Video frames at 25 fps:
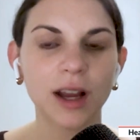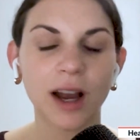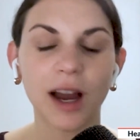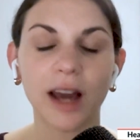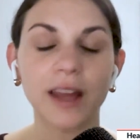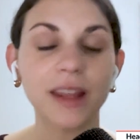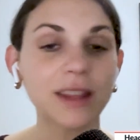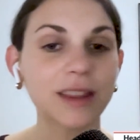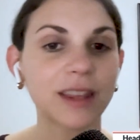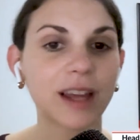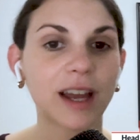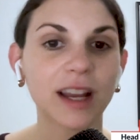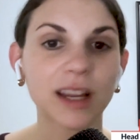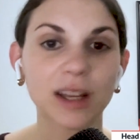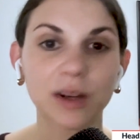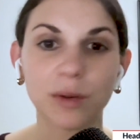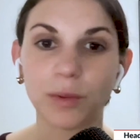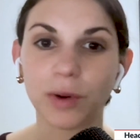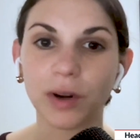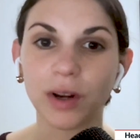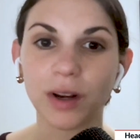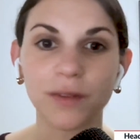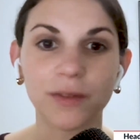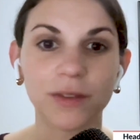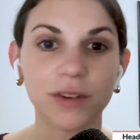I think that can
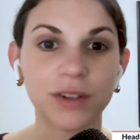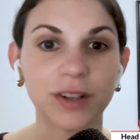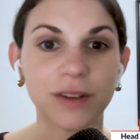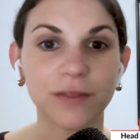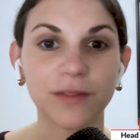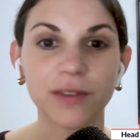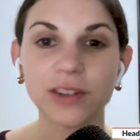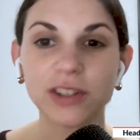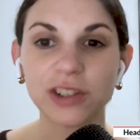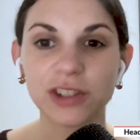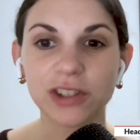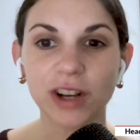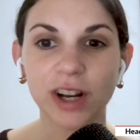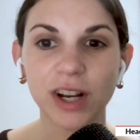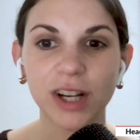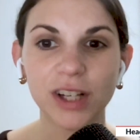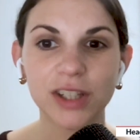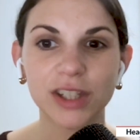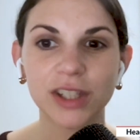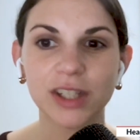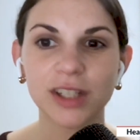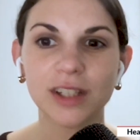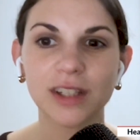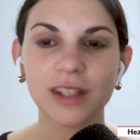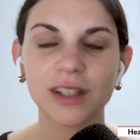work for different
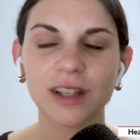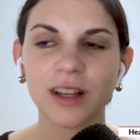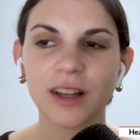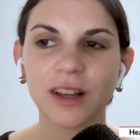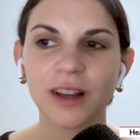strategies.